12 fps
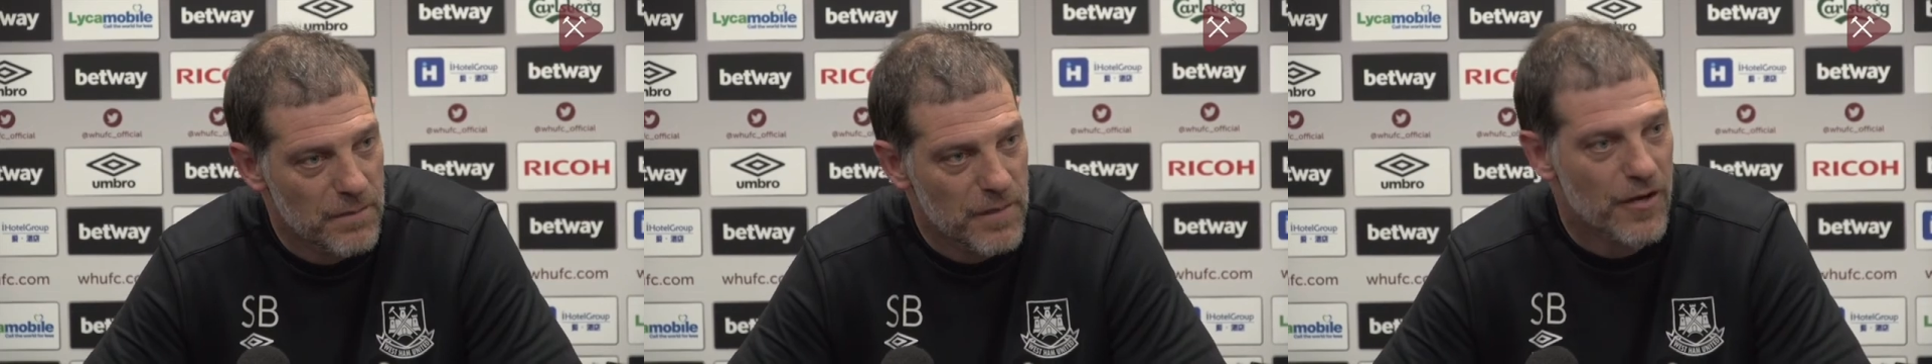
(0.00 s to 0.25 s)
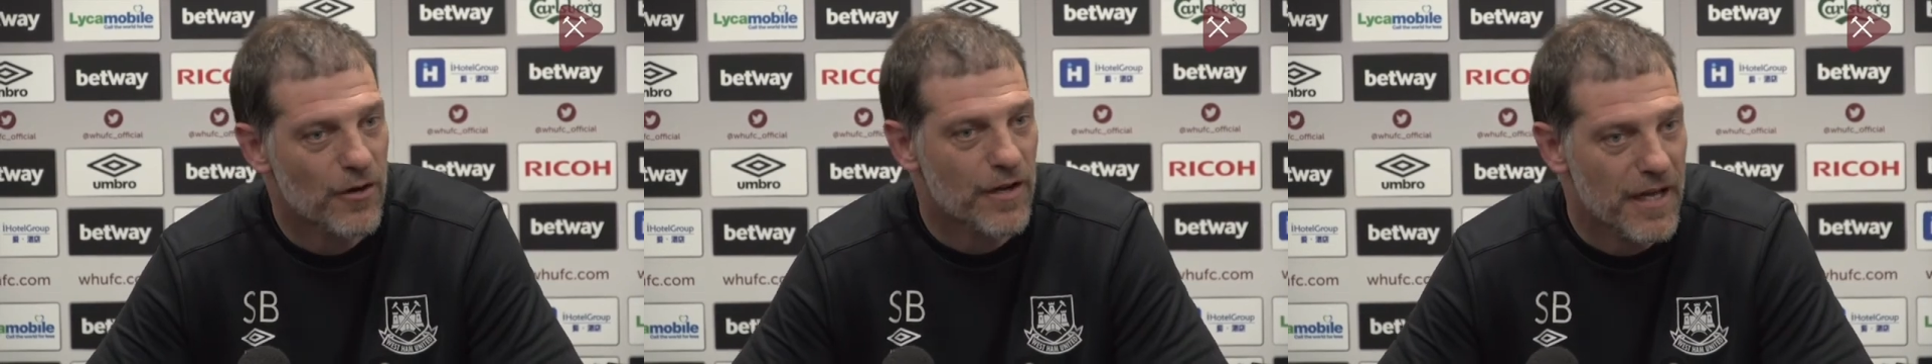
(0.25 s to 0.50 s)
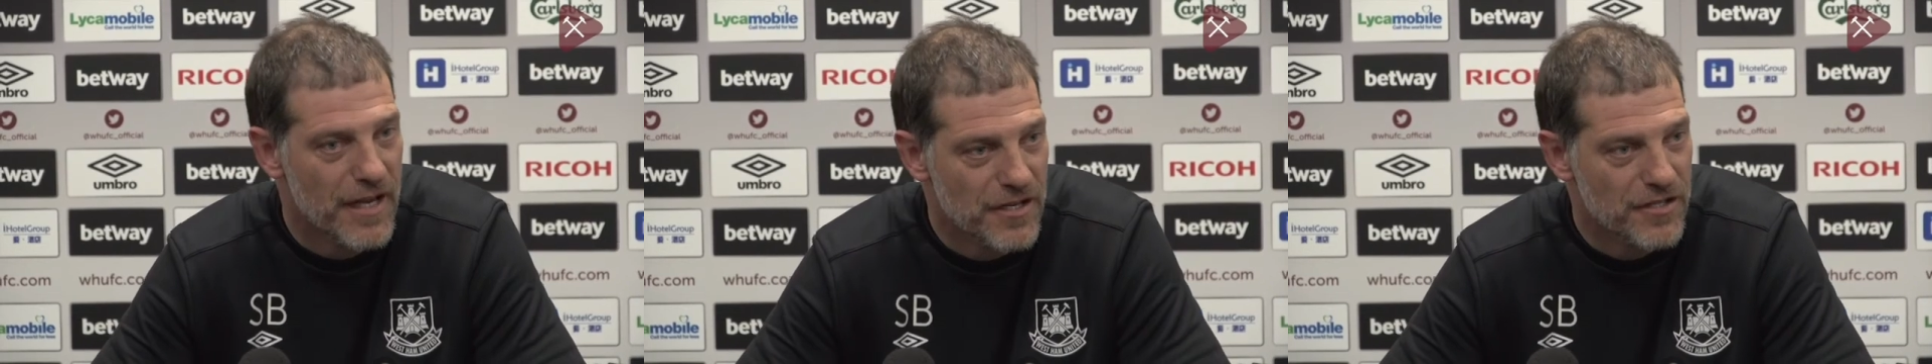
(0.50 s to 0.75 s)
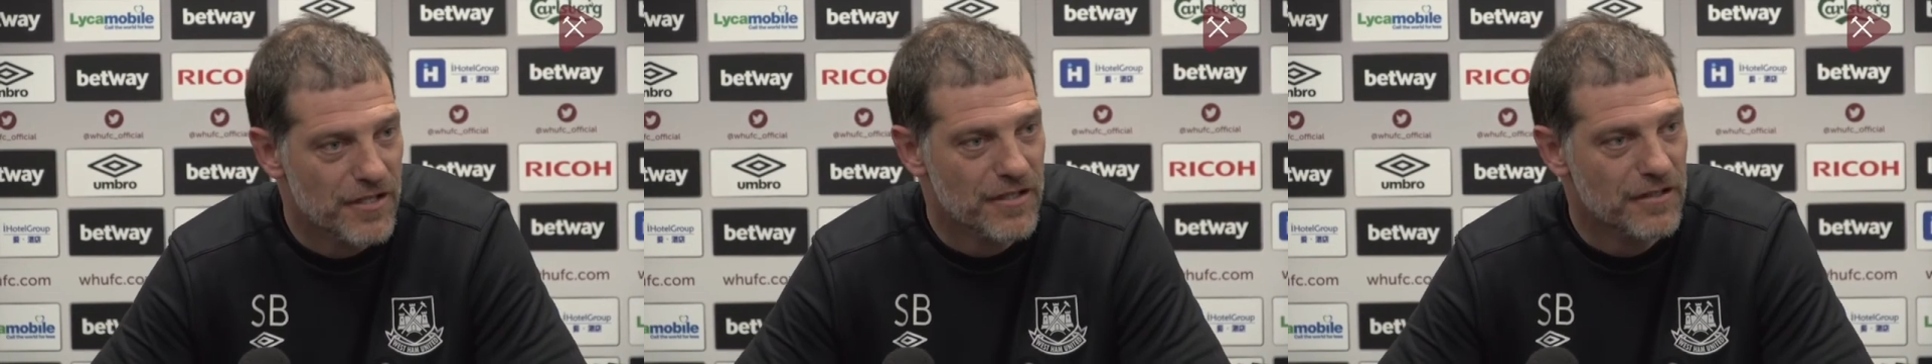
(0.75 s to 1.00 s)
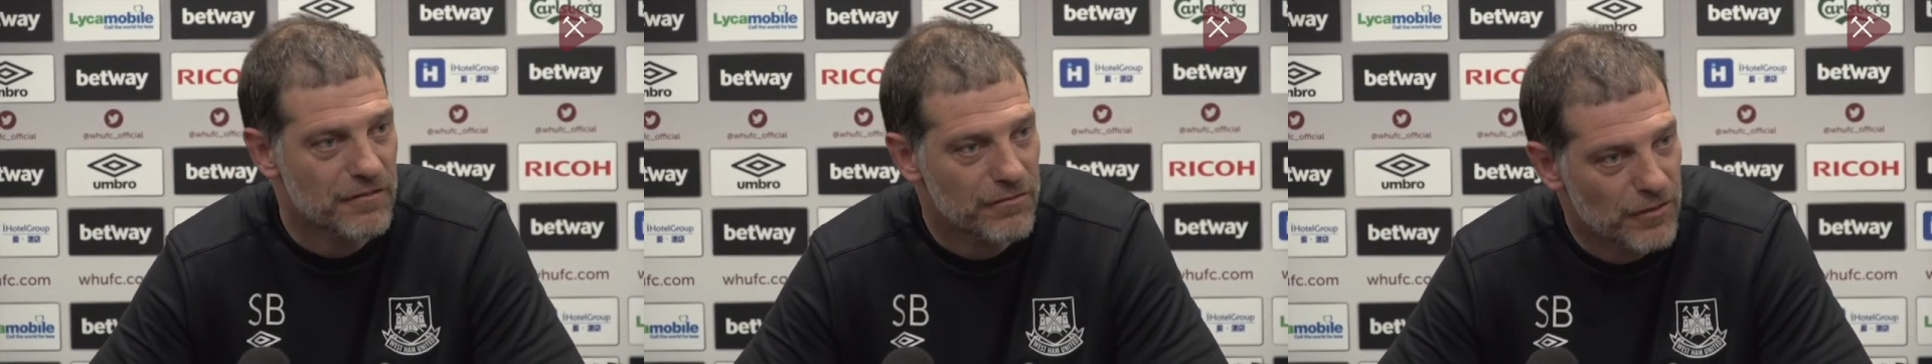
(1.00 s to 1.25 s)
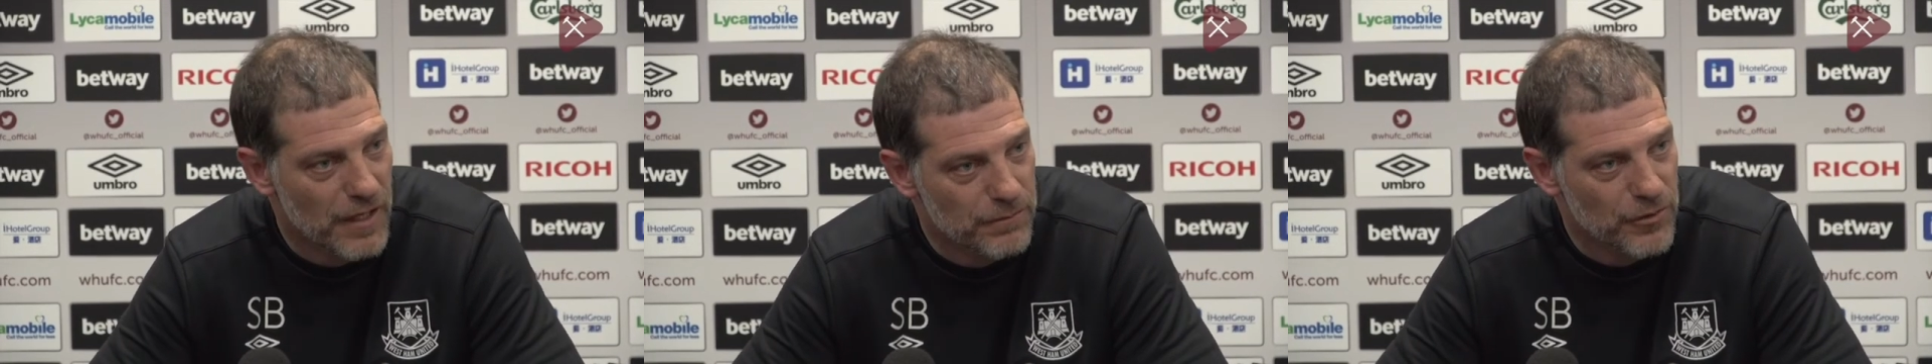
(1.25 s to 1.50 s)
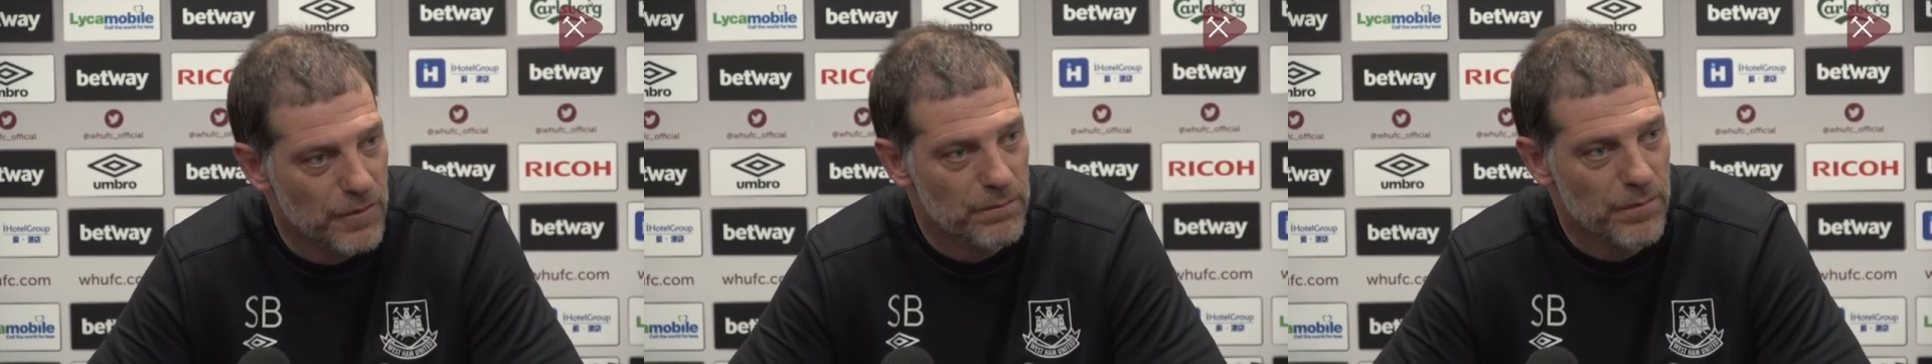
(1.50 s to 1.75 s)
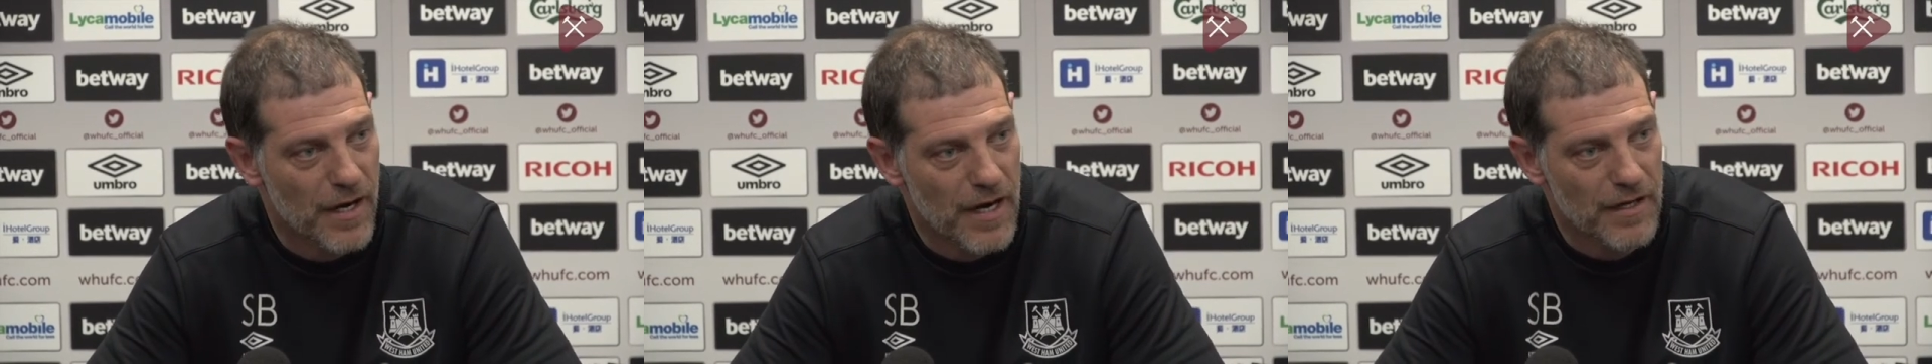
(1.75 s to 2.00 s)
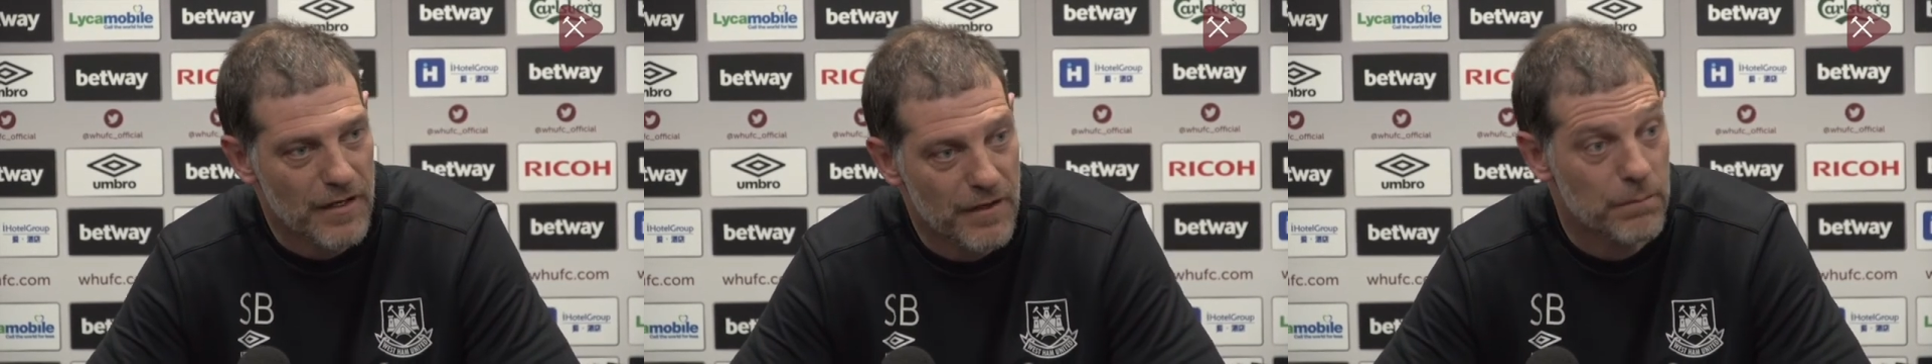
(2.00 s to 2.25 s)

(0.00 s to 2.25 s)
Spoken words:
Big occasion, full Upton Park,